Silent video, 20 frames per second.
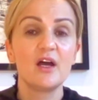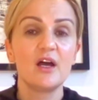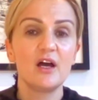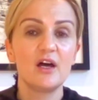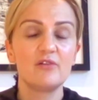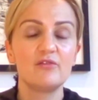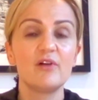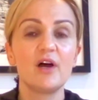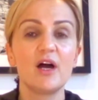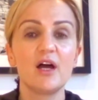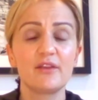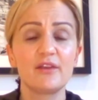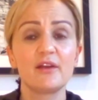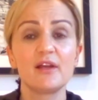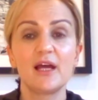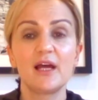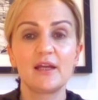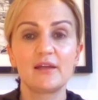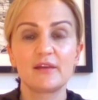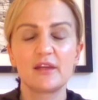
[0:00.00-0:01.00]
are rather
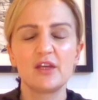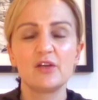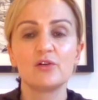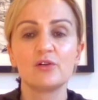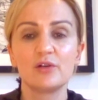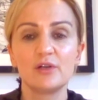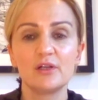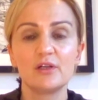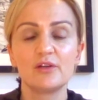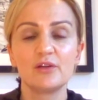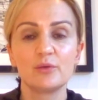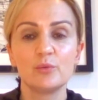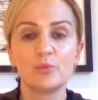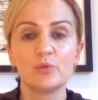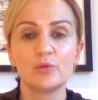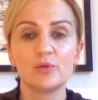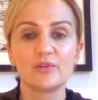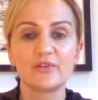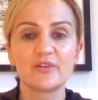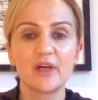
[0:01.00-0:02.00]
like the oil and the
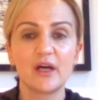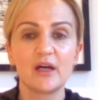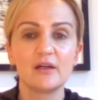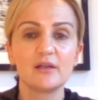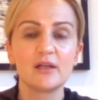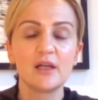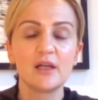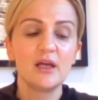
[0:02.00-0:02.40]
water.